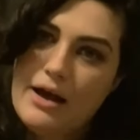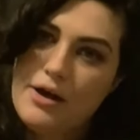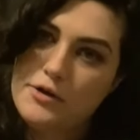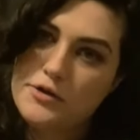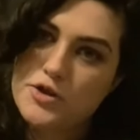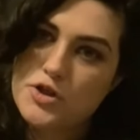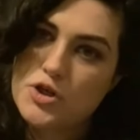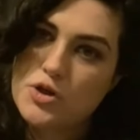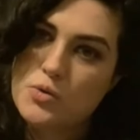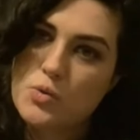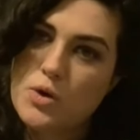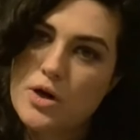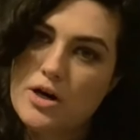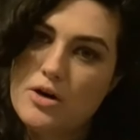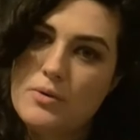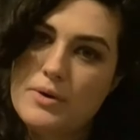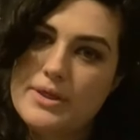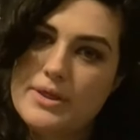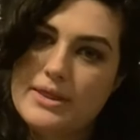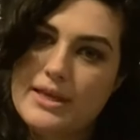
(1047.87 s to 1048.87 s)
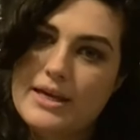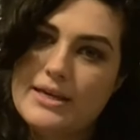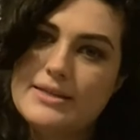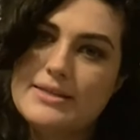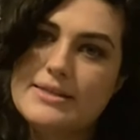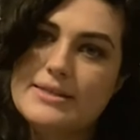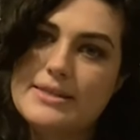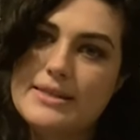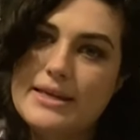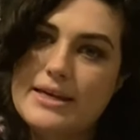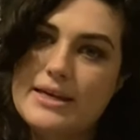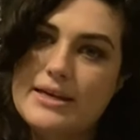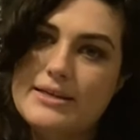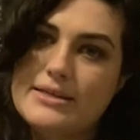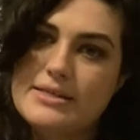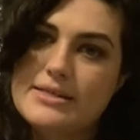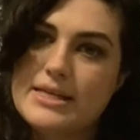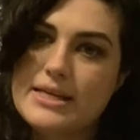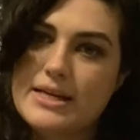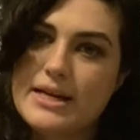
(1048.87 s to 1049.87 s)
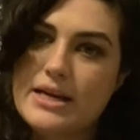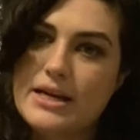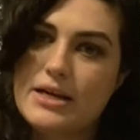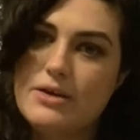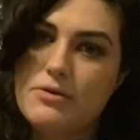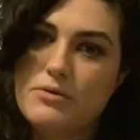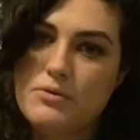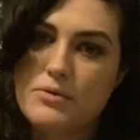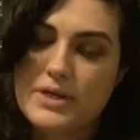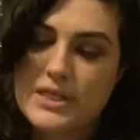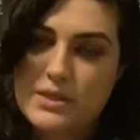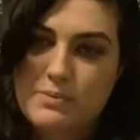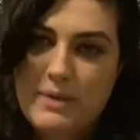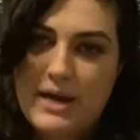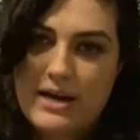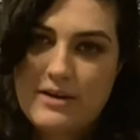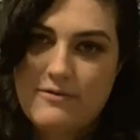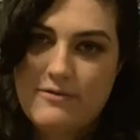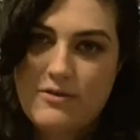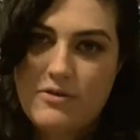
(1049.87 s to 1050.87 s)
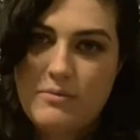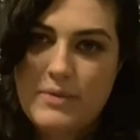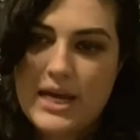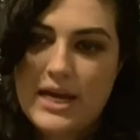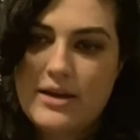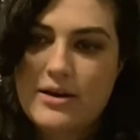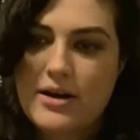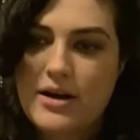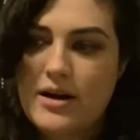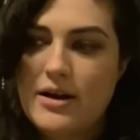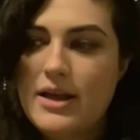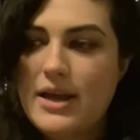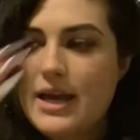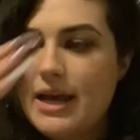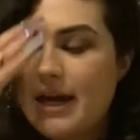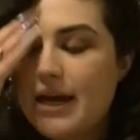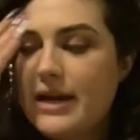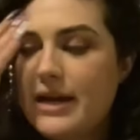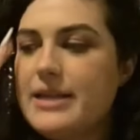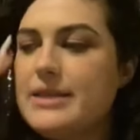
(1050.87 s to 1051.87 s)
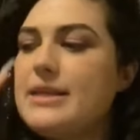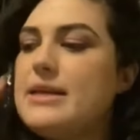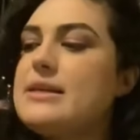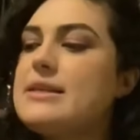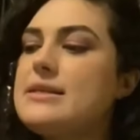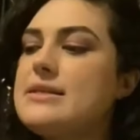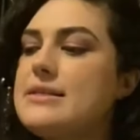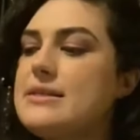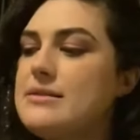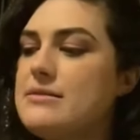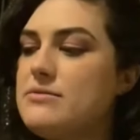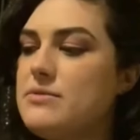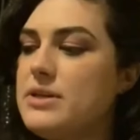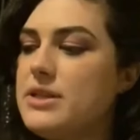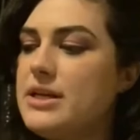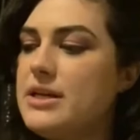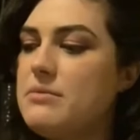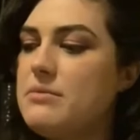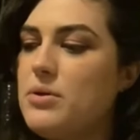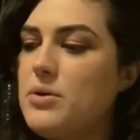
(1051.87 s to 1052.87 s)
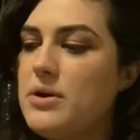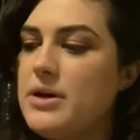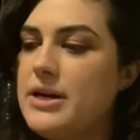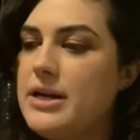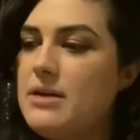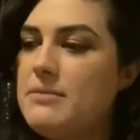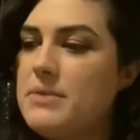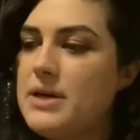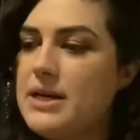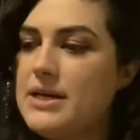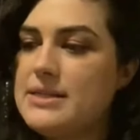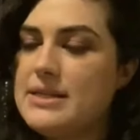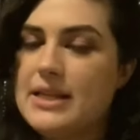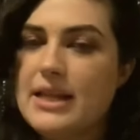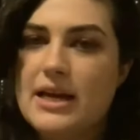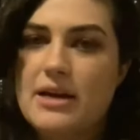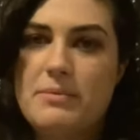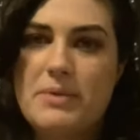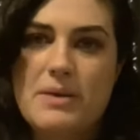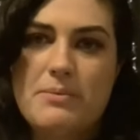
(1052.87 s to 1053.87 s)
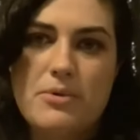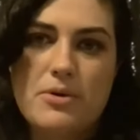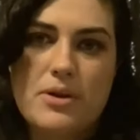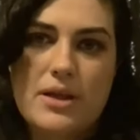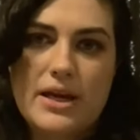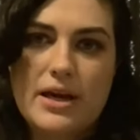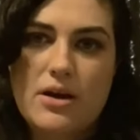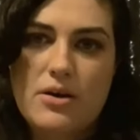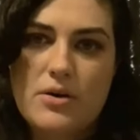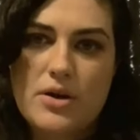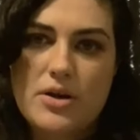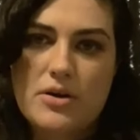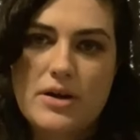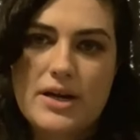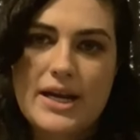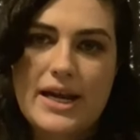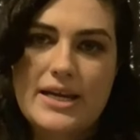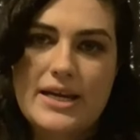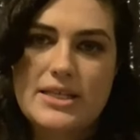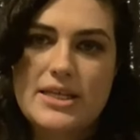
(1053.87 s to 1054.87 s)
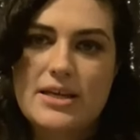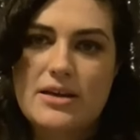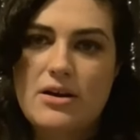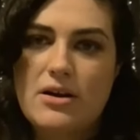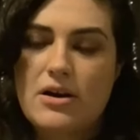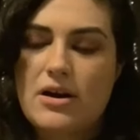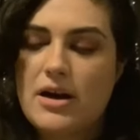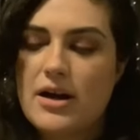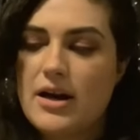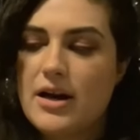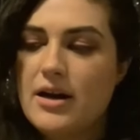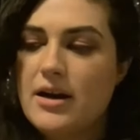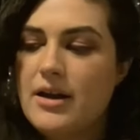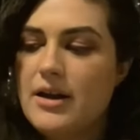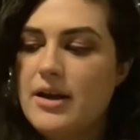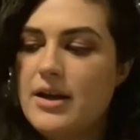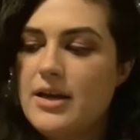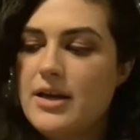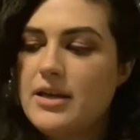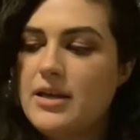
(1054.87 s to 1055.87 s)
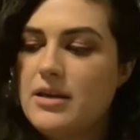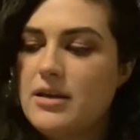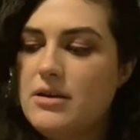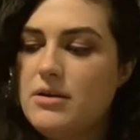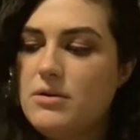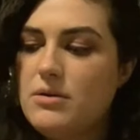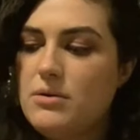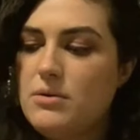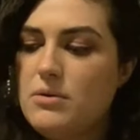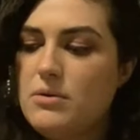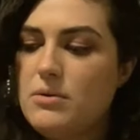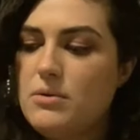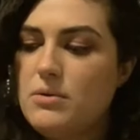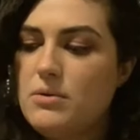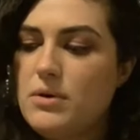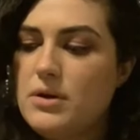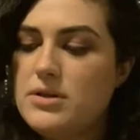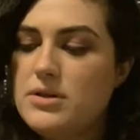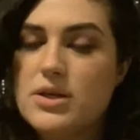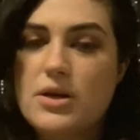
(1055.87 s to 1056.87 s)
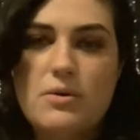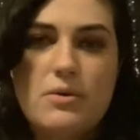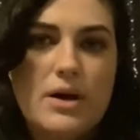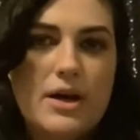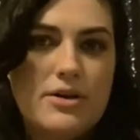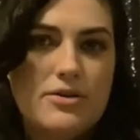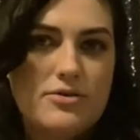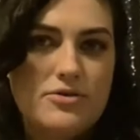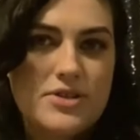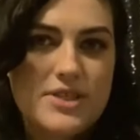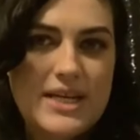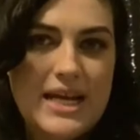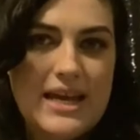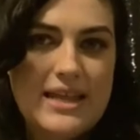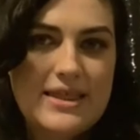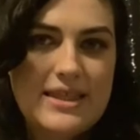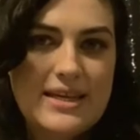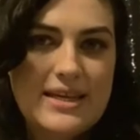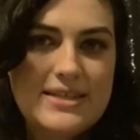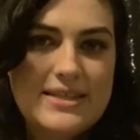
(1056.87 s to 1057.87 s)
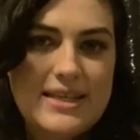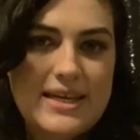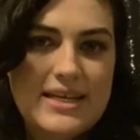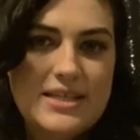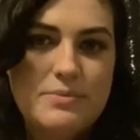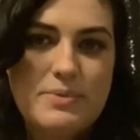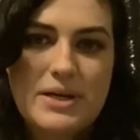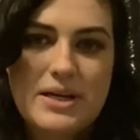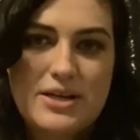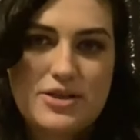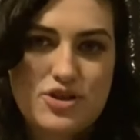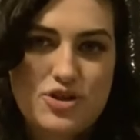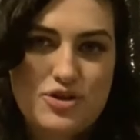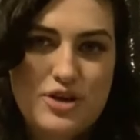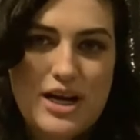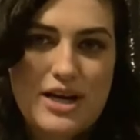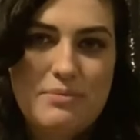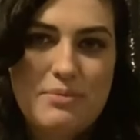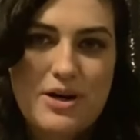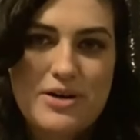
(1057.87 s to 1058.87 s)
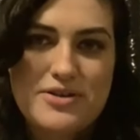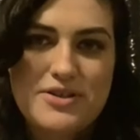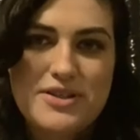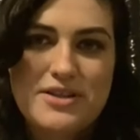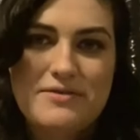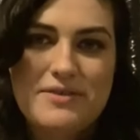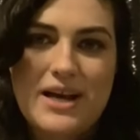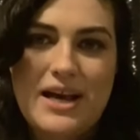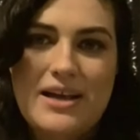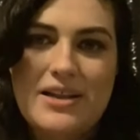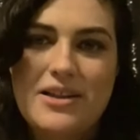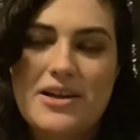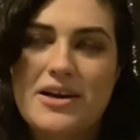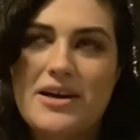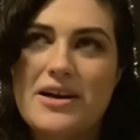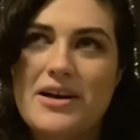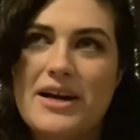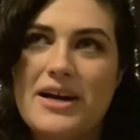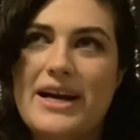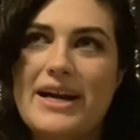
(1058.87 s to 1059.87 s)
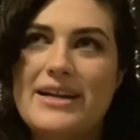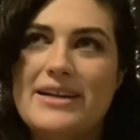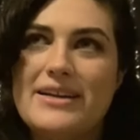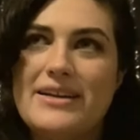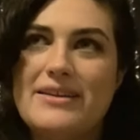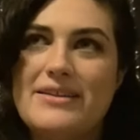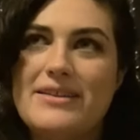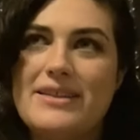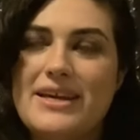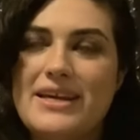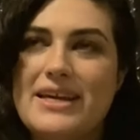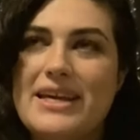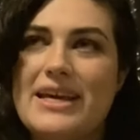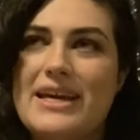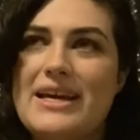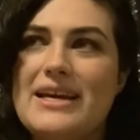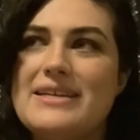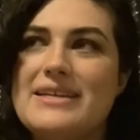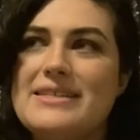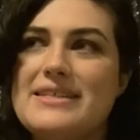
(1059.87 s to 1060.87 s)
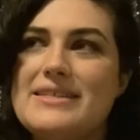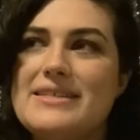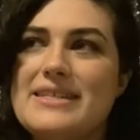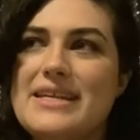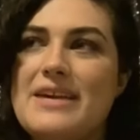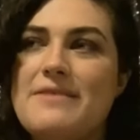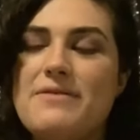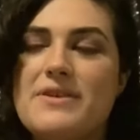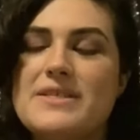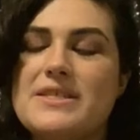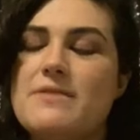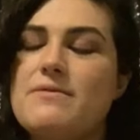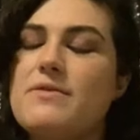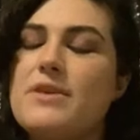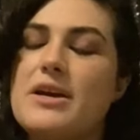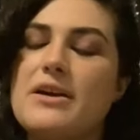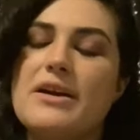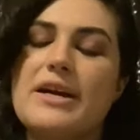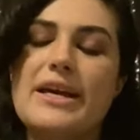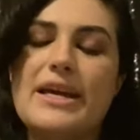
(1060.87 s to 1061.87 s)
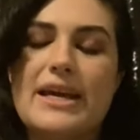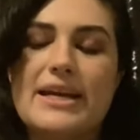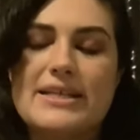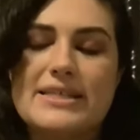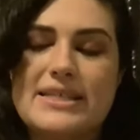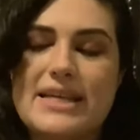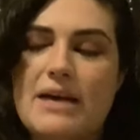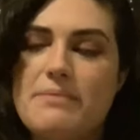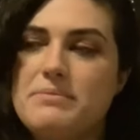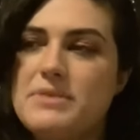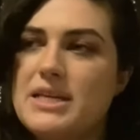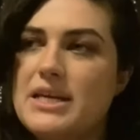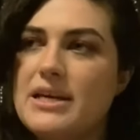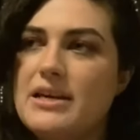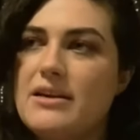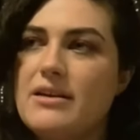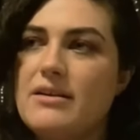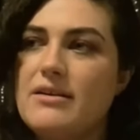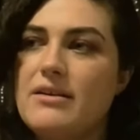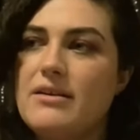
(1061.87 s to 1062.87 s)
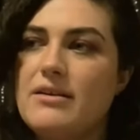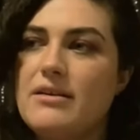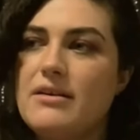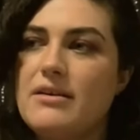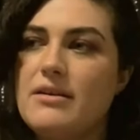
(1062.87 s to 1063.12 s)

how to work with these things in a respectful manner. And I think this is really important because a lot of people are like, oh, you're an ATR, you don't understand these things because you're not a person of color. And the thing is, is is a very accepting